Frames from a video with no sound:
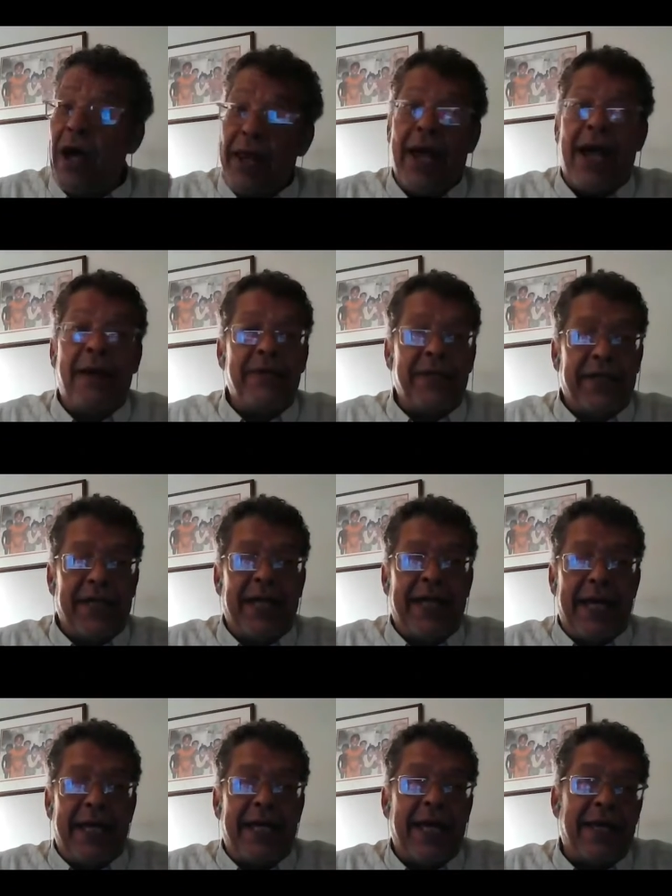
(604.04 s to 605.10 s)
I'm just saying
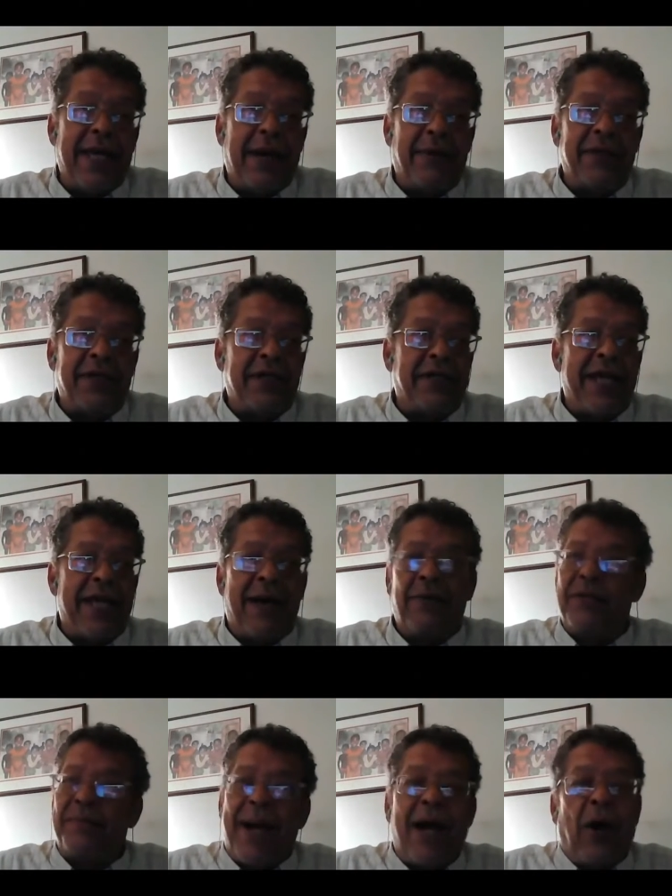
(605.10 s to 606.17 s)
that
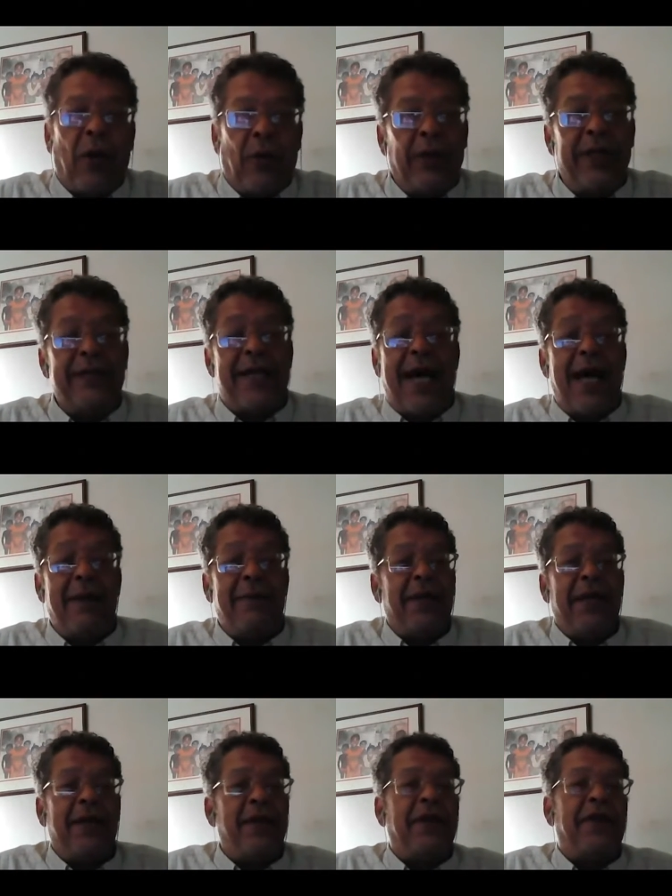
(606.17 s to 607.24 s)
was my only time
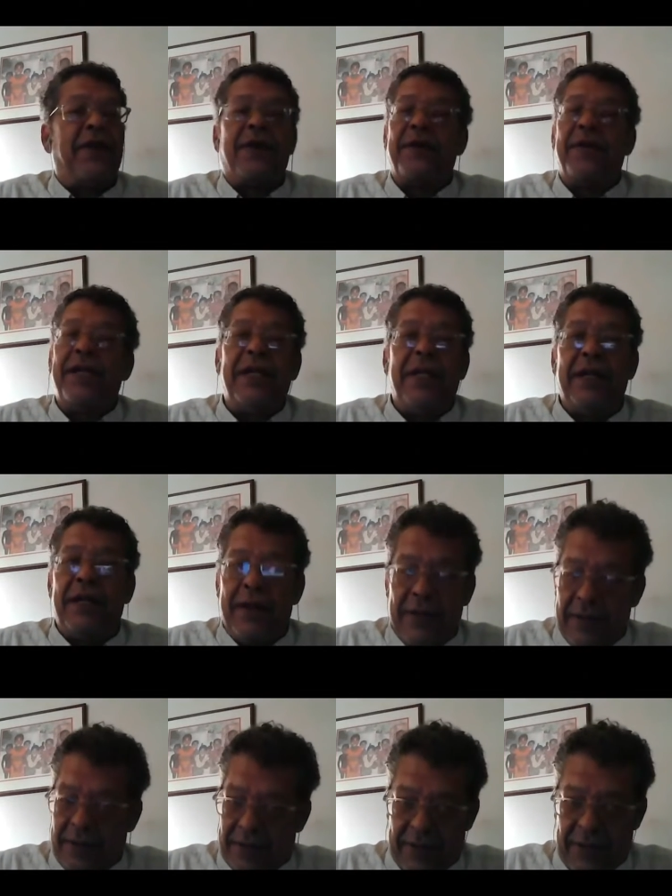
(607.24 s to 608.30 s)
in 30
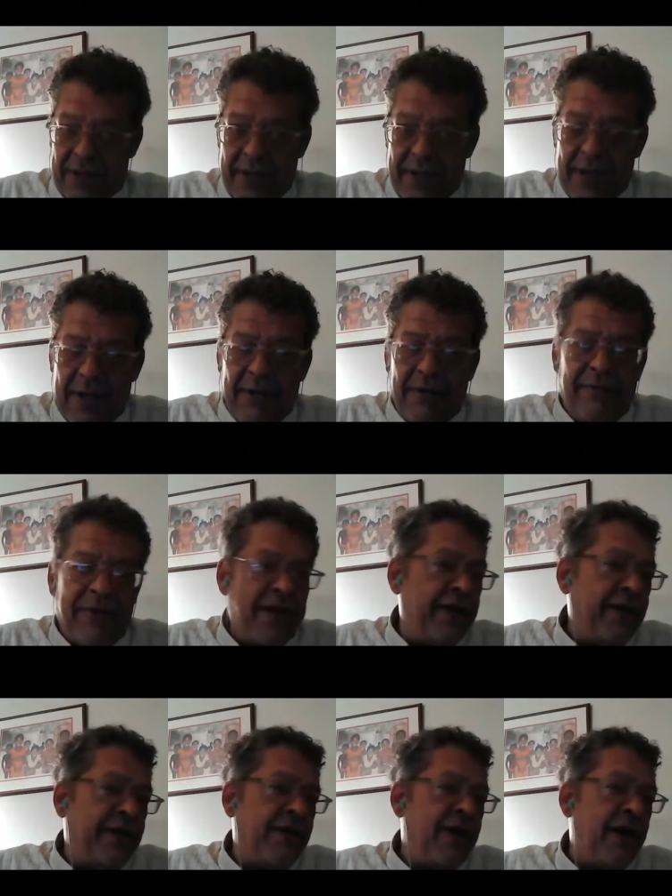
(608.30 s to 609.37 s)
years
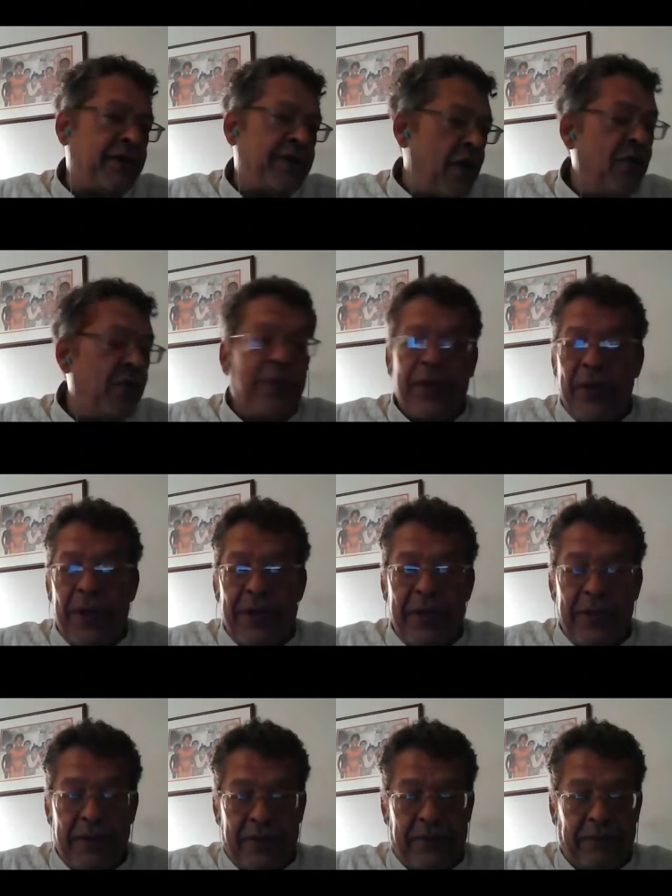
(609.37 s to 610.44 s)
running across opioid
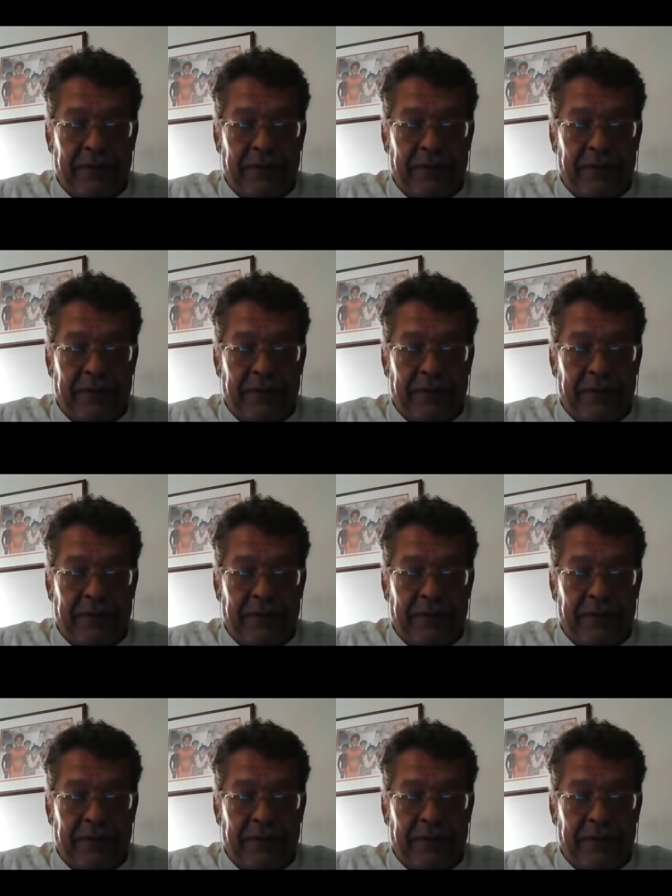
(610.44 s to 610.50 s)
use.